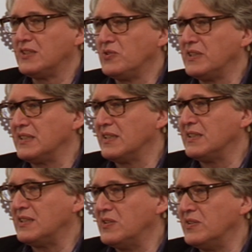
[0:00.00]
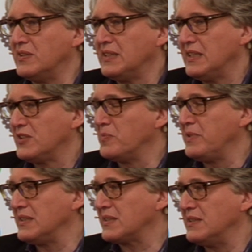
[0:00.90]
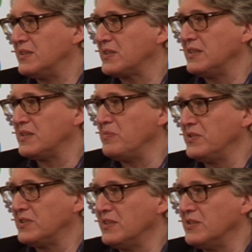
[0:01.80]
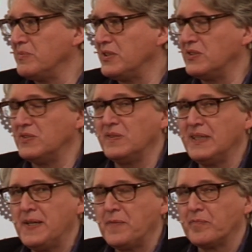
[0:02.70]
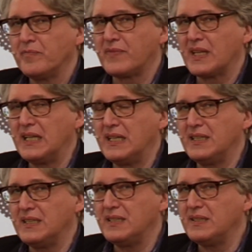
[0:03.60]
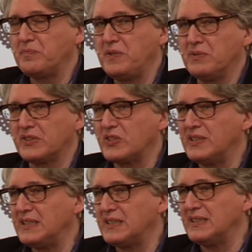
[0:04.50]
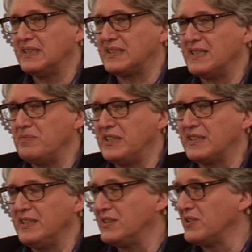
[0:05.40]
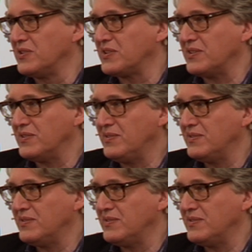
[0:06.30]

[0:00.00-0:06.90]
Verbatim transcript: do not allow to bring skulls into museum, you know. People tried time and again to do so.